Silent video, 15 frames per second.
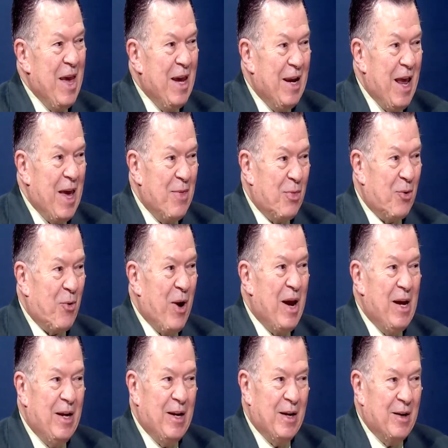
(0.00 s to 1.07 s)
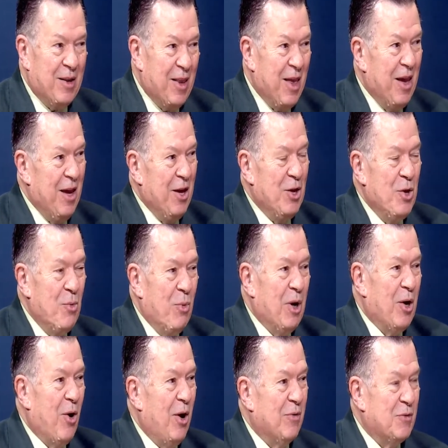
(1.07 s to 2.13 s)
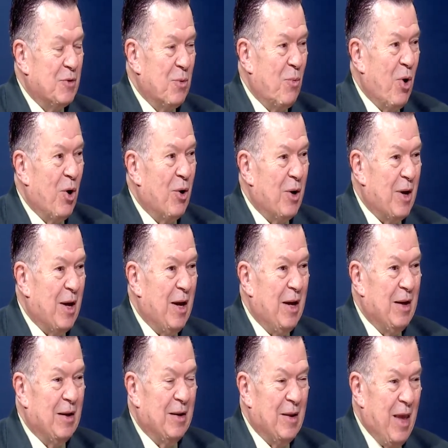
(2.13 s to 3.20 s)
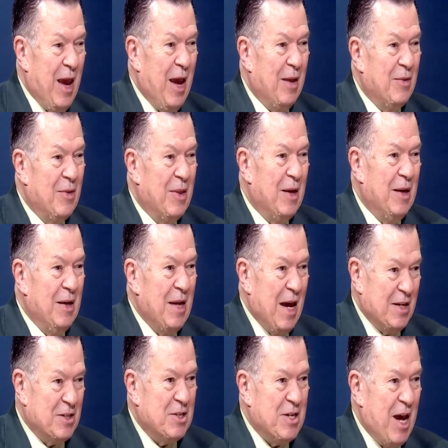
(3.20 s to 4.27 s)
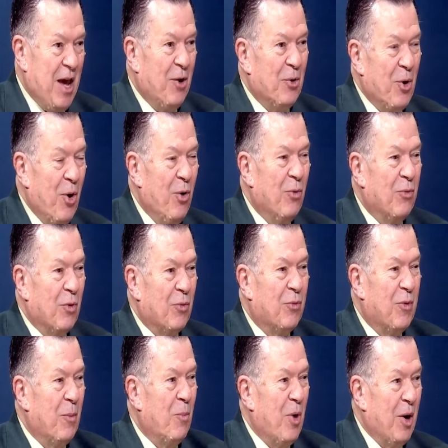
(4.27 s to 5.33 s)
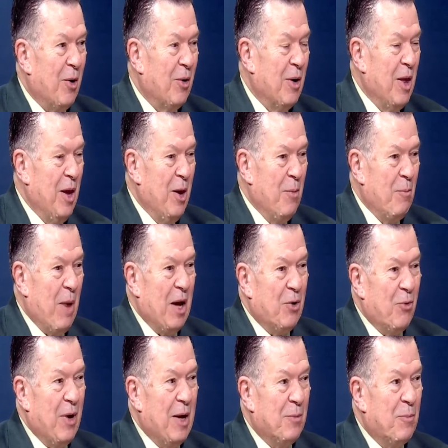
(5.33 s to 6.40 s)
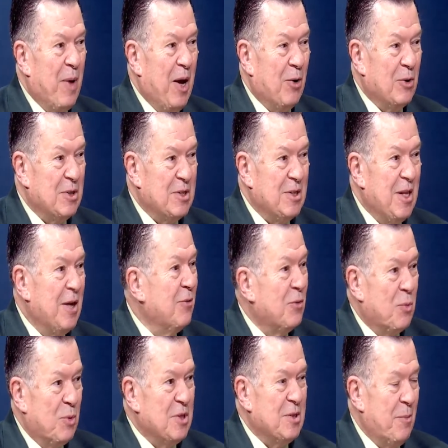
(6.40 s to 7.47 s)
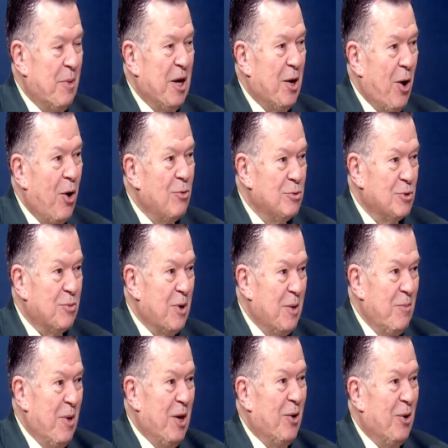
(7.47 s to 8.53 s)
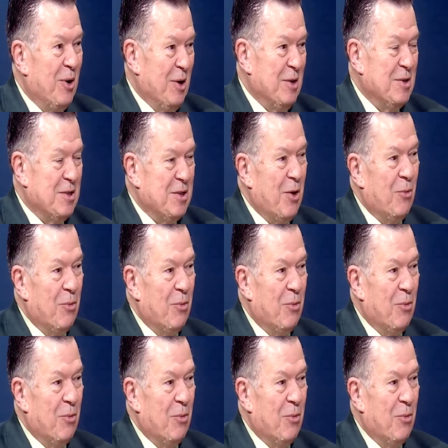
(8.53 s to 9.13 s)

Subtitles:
hit 8th grade and you went off to work, and the next town over from where my grandparents lived was a big hosiery mill, and